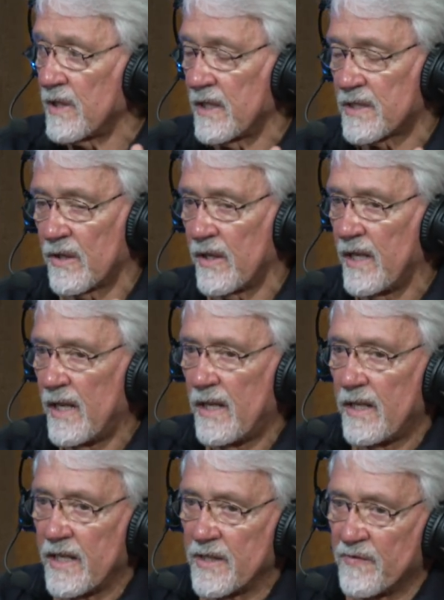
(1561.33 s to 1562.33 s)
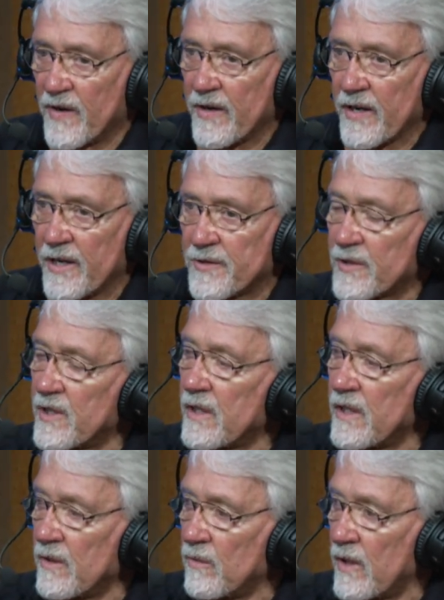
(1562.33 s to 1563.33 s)
And so he, he's very intricate
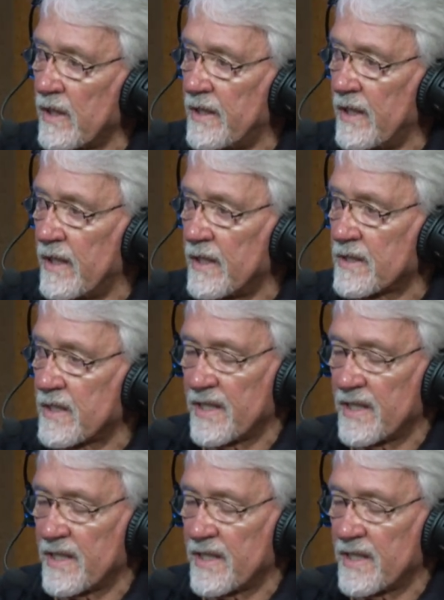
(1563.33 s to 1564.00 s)
in what he does. He